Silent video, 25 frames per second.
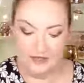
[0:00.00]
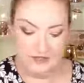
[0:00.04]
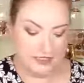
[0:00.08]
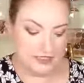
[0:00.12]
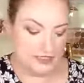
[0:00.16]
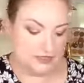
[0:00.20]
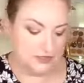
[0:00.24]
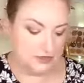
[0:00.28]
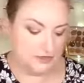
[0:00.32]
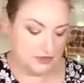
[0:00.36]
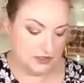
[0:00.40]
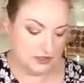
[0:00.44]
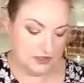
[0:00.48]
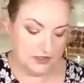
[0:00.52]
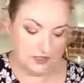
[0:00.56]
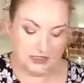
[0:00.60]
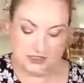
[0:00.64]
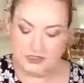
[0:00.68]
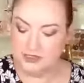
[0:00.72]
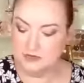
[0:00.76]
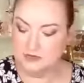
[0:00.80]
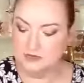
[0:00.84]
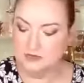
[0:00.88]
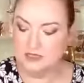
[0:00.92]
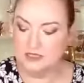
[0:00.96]
That's a really nice
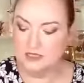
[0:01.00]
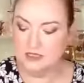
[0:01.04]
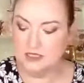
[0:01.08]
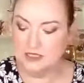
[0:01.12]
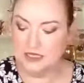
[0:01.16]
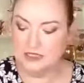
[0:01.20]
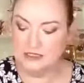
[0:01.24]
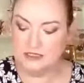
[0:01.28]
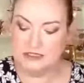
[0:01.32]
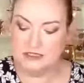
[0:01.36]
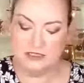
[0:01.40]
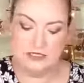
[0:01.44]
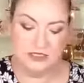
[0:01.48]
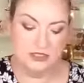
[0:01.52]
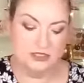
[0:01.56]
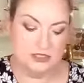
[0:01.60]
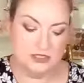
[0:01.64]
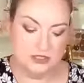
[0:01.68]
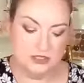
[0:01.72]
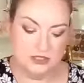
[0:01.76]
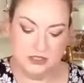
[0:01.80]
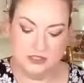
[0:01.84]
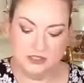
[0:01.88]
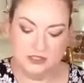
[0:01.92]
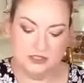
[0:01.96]
lipstick. As I said, I did
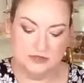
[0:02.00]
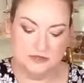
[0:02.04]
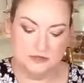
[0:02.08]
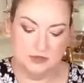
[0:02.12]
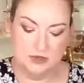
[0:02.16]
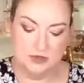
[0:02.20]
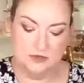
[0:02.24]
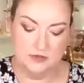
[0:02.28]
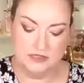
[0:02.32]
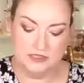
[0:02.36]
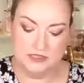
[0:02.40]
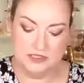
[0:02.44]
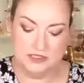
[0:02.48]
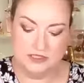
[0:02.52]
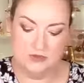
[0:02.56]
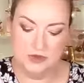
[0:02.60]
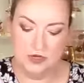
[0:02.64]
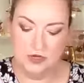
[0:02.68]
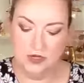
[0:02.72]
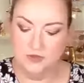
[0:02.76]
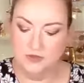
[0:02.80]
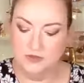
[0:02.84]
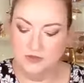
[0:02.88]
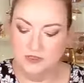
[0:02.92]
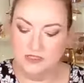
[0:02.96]
try the small ones and they were
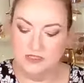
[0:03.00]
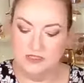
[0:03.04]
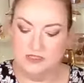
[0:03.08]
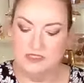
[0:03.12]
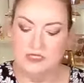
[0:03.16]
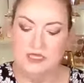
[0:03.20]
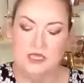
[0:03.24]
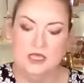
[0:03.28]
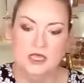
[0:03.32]
hopeless.